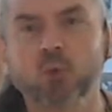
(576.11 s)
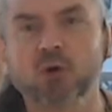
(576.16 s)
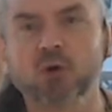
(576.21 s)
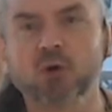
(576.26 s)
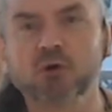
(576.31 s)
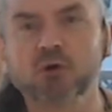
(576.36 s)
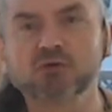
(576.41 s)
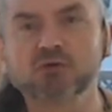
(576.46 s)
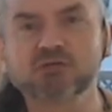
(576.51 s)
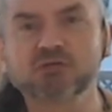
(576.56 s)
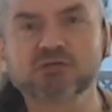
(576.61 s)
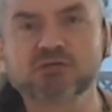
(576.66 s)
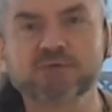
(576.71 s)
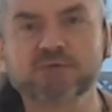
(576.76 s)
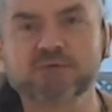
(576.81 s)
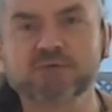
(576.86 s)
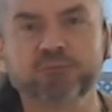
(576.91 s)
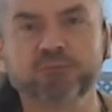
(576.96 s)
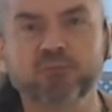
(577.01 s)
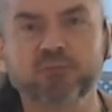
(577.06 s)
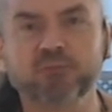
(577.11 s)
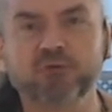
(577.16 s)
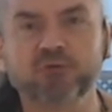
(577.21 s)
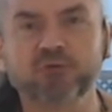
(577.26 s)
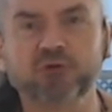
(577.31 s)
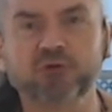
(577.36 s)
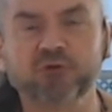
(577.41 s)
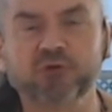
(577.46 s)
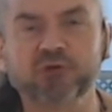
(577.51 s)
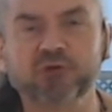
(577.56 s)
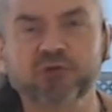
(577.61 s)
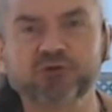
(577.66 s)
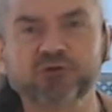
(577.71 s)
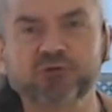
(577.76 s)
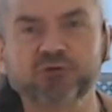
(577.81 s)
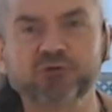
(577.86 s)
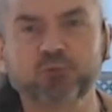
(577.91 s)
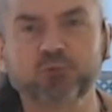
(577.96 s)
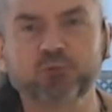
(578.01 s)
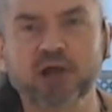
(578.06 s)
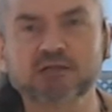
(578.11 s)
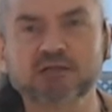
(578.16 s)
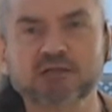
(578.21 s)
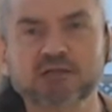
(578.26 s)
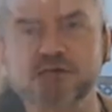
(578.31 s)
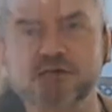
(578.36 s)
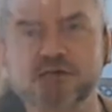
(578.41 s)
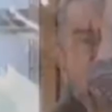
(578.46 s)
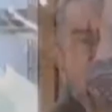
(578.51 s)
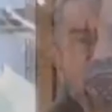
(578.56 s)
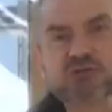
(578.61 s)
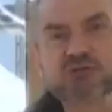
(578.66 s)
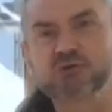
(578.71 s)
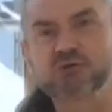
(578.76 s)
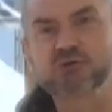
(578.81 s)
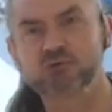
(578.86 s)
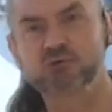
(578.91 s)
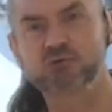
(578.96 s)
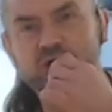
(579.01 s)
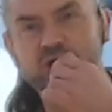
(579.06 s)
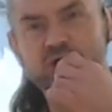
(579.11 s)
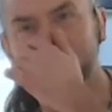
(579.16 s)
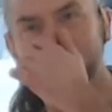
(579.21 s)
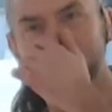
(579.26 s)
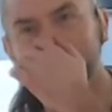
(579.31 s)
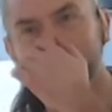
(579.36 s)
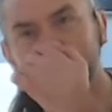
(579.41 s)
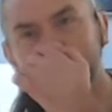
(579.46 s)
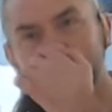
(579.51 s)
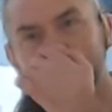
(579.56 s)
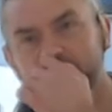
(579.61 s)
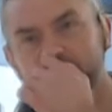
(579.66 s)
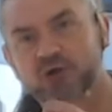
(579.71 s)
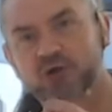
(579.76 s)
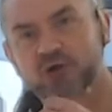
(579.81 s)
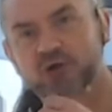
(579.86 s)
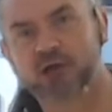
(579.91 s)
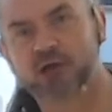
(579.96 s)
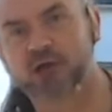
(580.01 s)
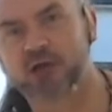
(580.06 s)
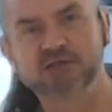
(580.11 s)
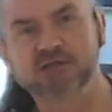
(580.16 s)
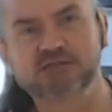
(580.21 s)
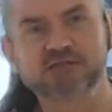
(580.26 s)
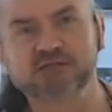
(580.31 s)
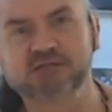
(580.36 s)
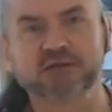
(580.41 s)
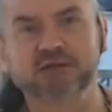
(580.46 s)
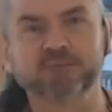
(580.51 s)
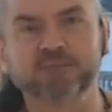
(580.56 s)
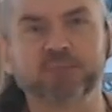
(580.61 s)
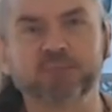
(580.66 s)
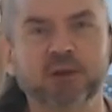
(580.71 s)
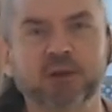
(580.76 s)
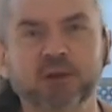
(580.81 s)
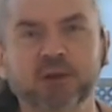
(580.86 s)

was to do this practice called Mahaprnayamasana.